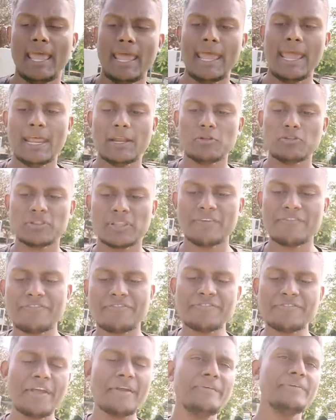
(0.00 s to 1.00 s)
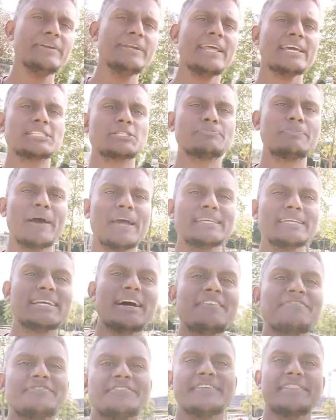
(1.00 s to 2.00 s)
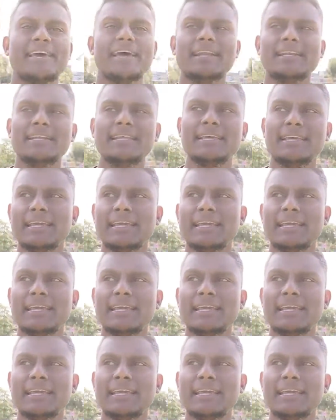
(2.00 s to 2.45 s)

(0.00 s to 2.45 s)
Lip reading: and on the very next page after that,